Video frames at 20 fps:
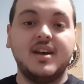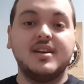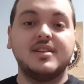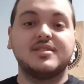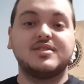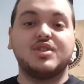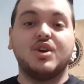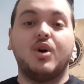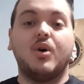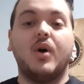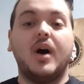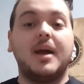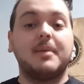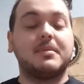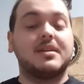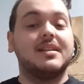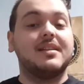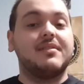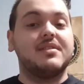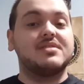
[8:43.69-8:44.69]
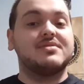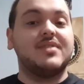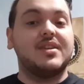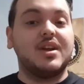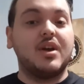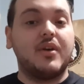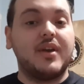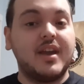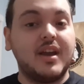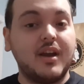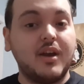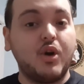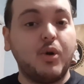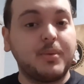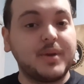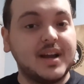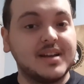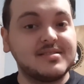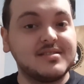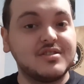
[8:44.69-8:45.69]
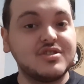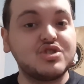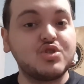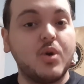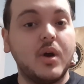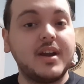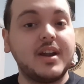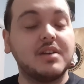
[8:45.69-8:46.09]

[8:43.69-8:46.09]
So I'm going to leave this video here. Hope you guys enjoyed.